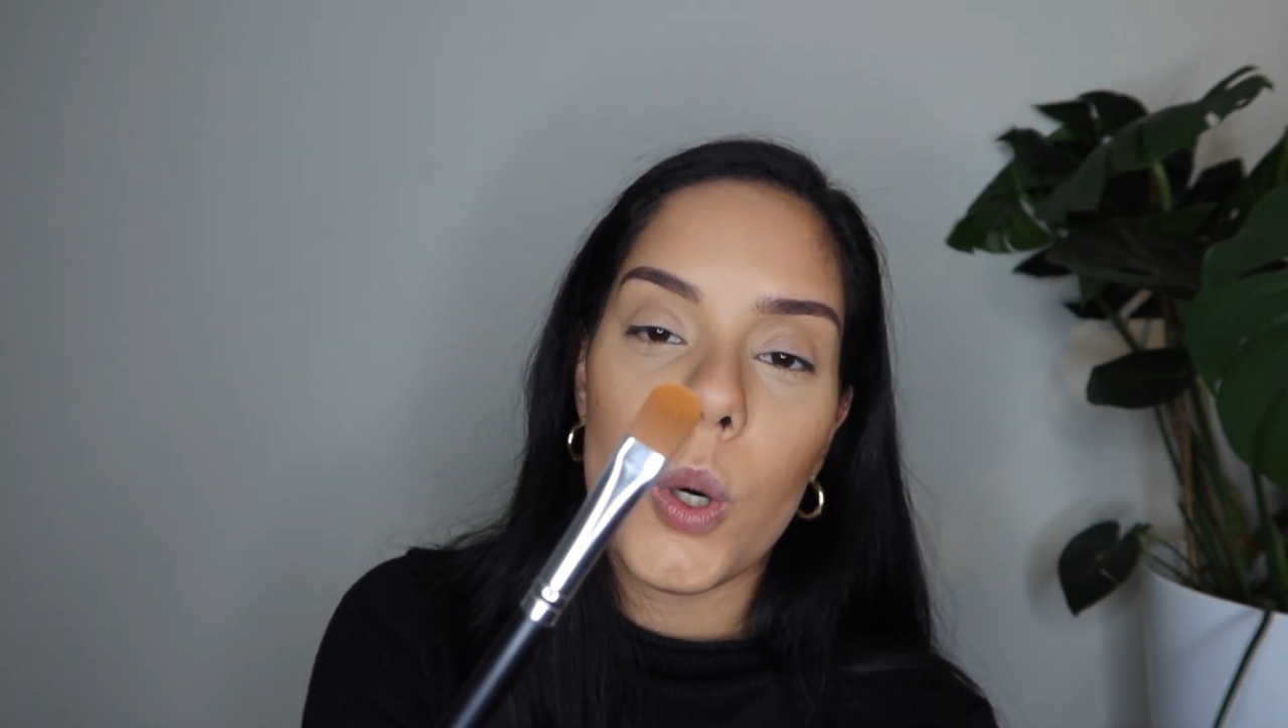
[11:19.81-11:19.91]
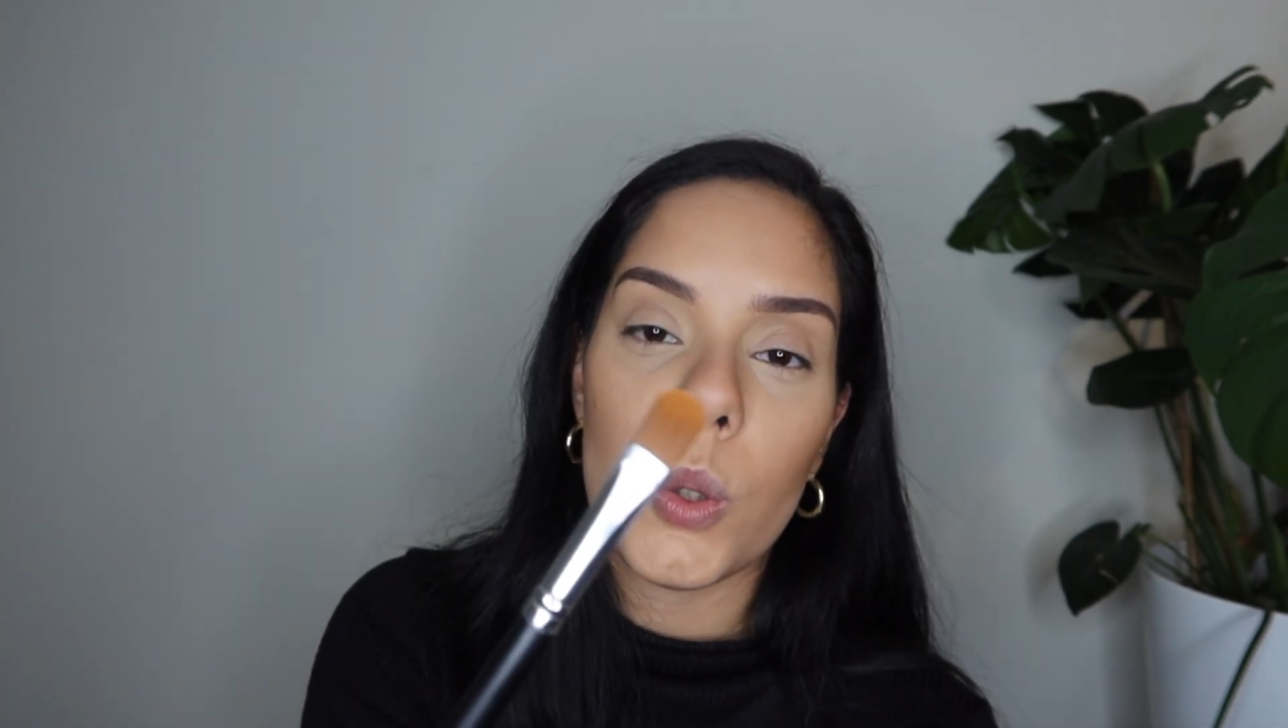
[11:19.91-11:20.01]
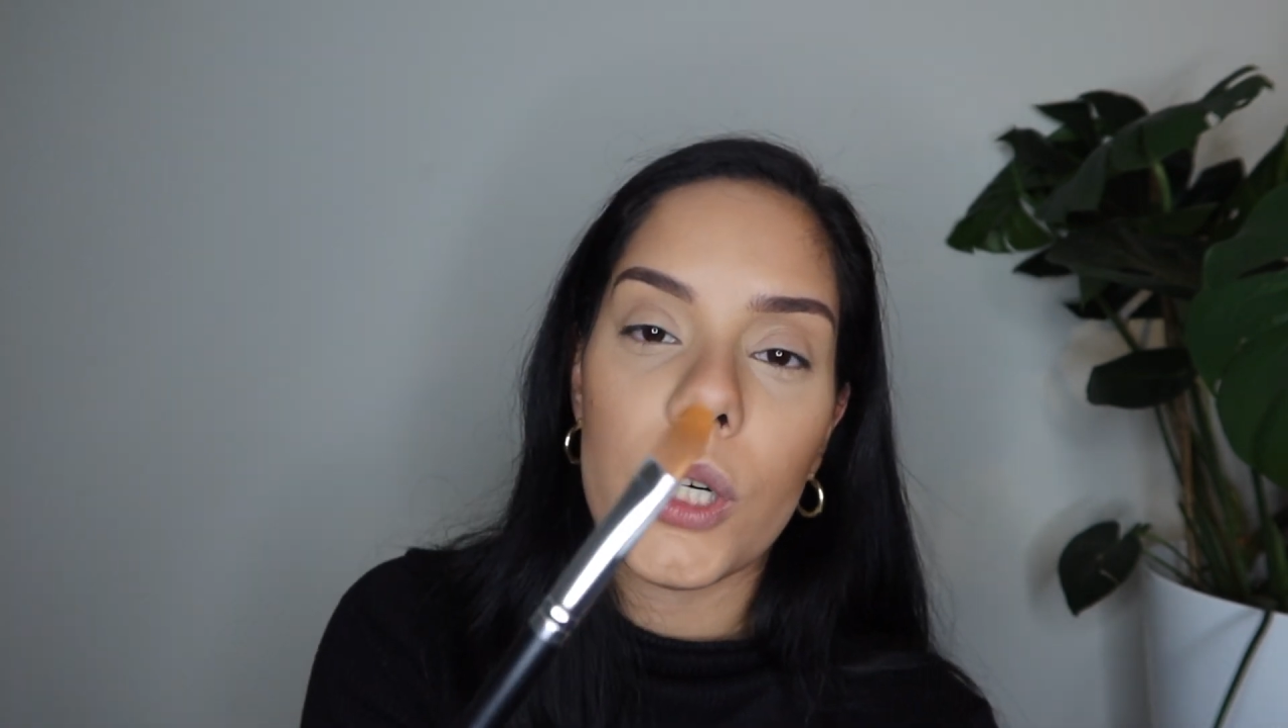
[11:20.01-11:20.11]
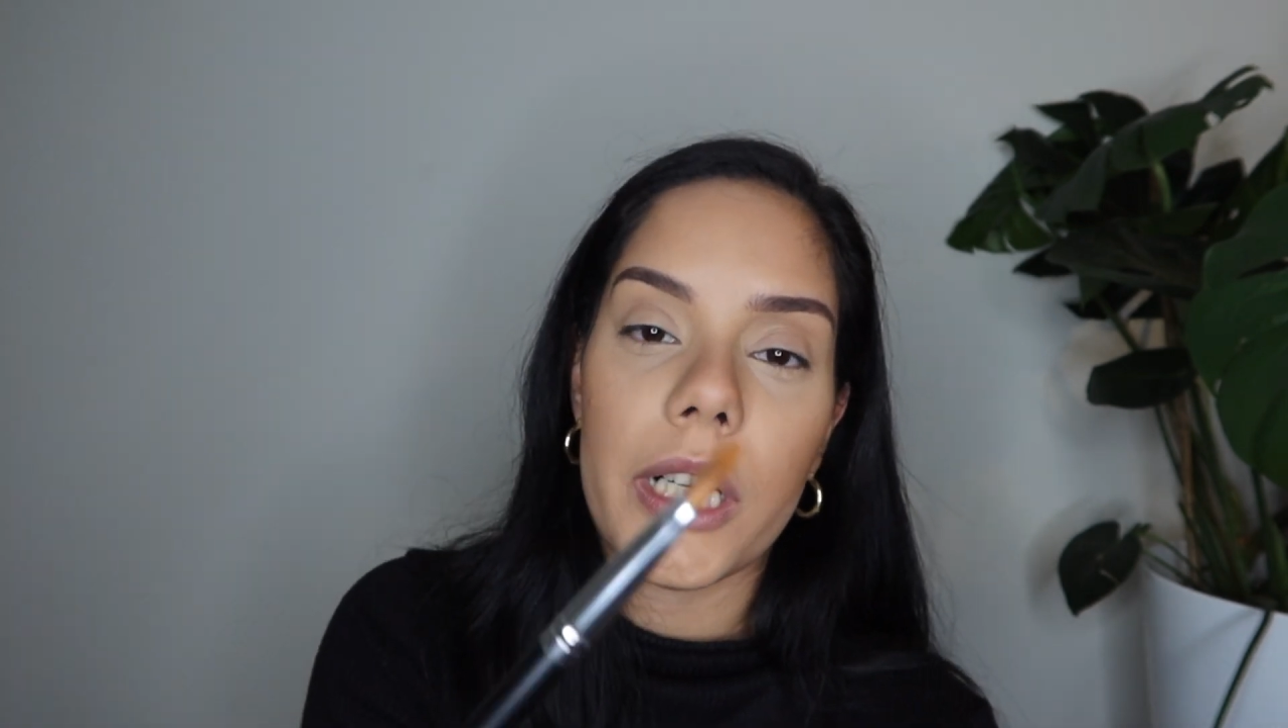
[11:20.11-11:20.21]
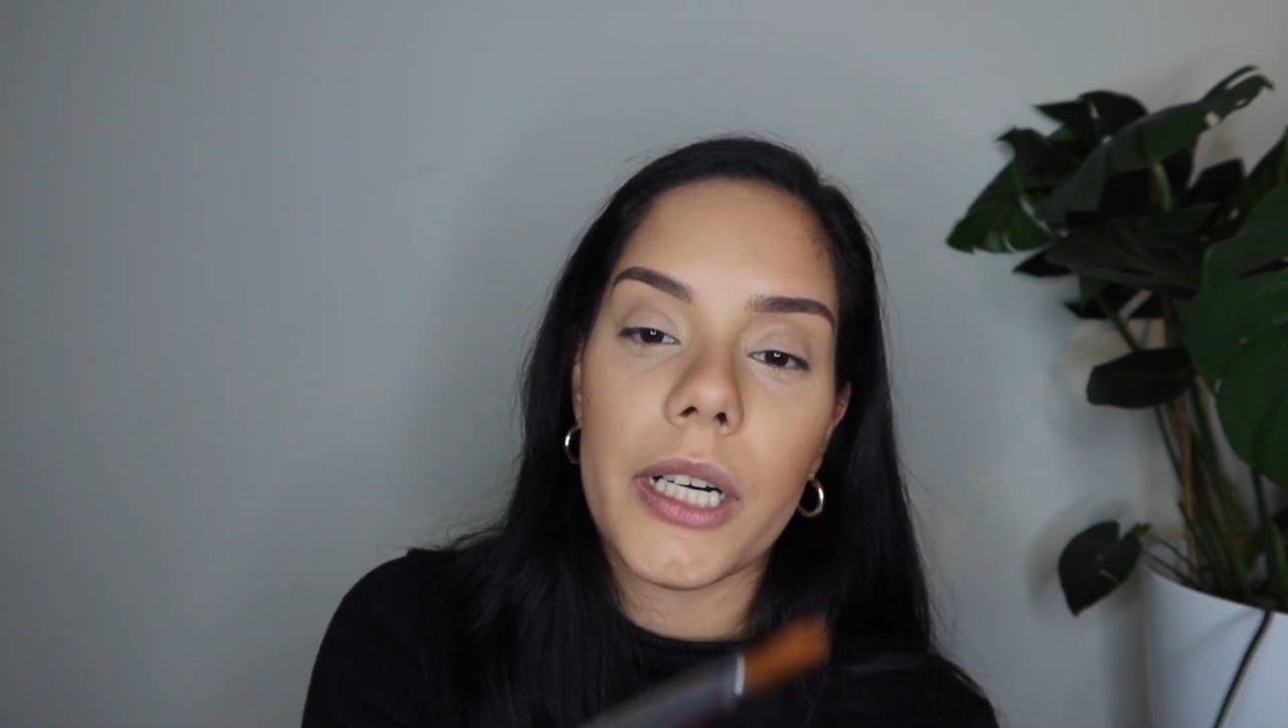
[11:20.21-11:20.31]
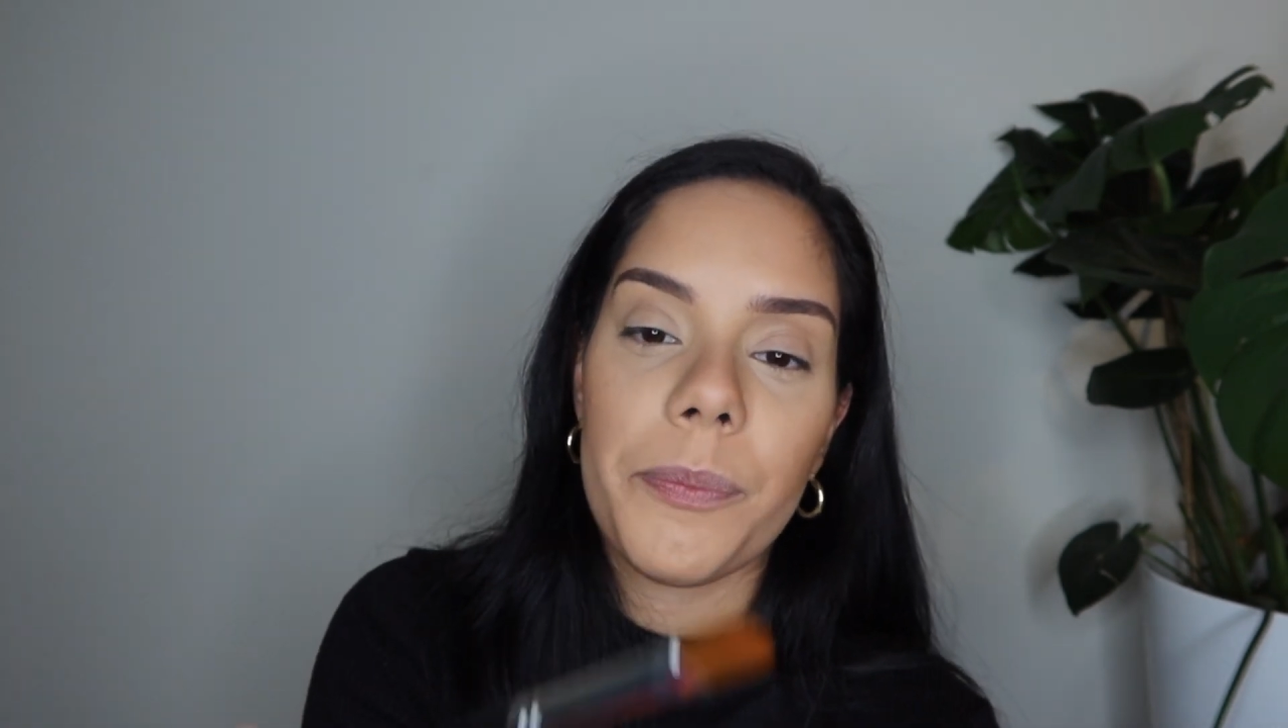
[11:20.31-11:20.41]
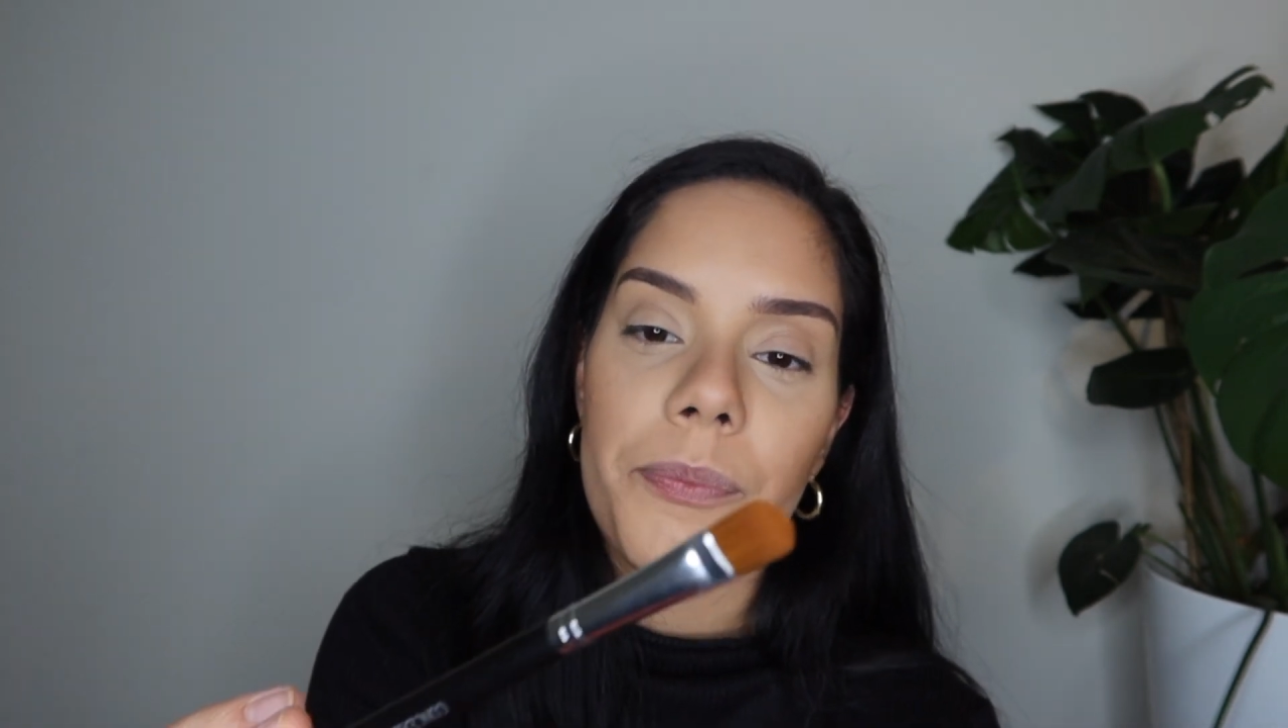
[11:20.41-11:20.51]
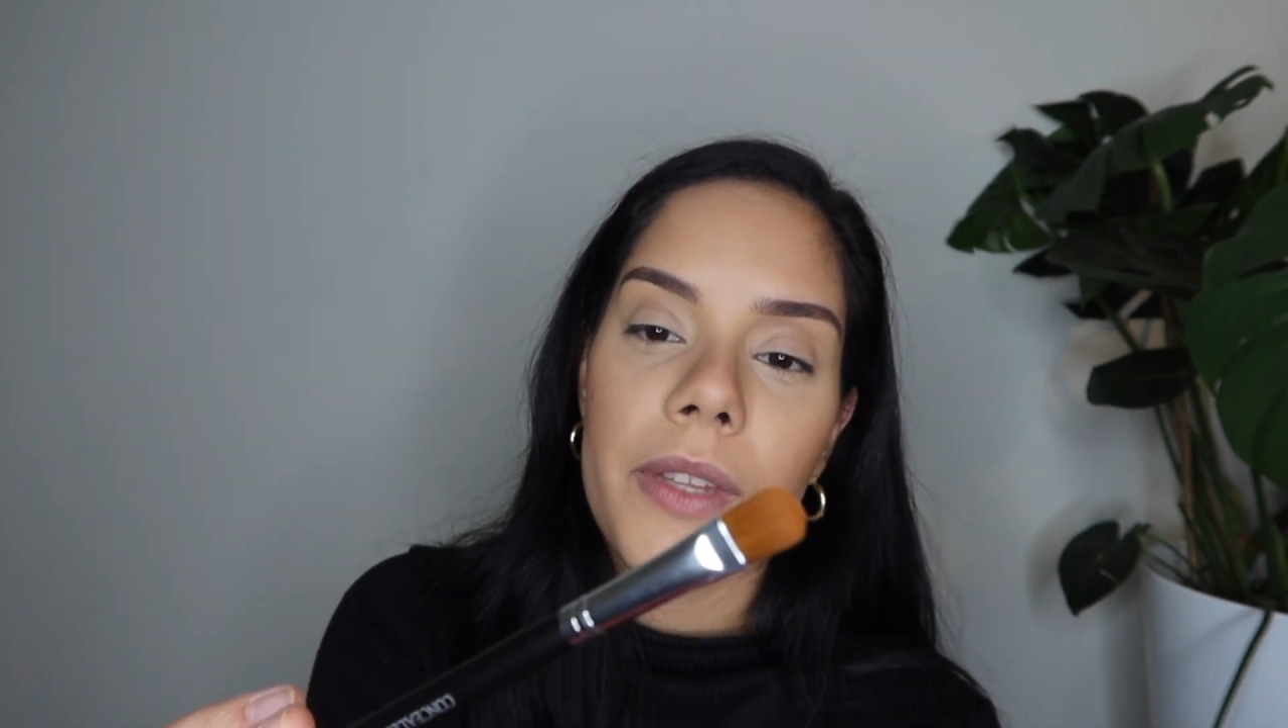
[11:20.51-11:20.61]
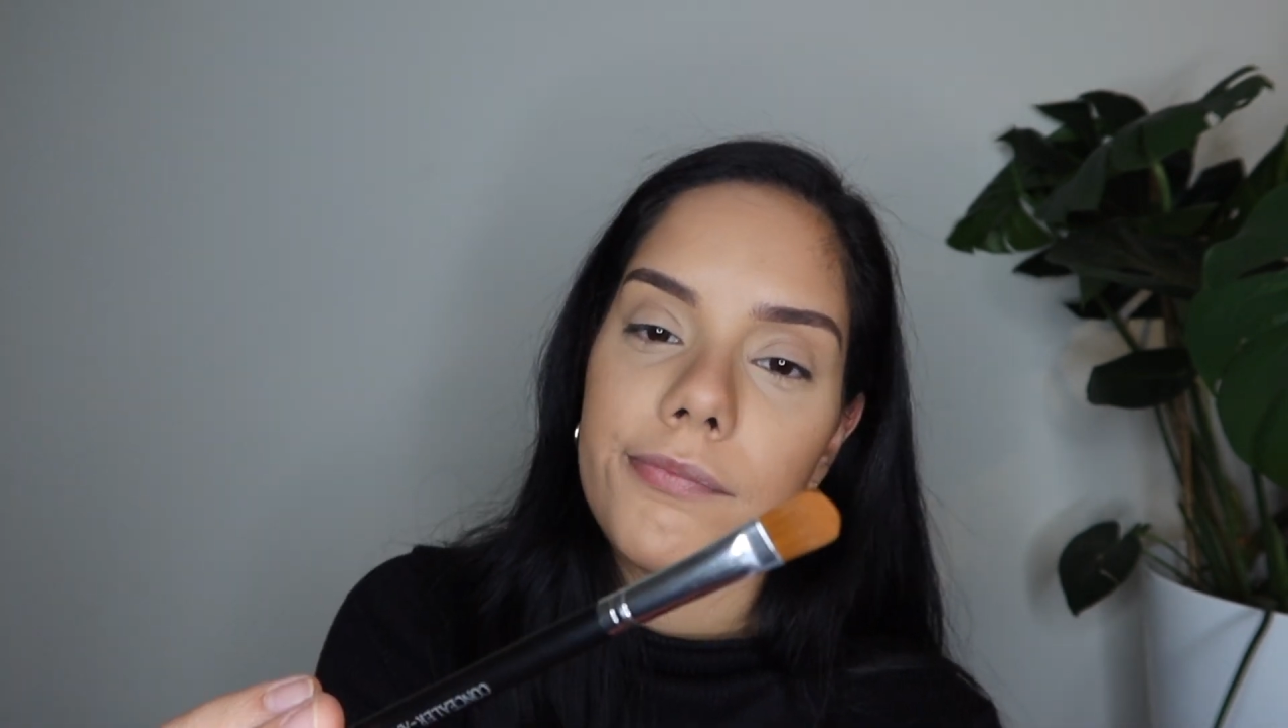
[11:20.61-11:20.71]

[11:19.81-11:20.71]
or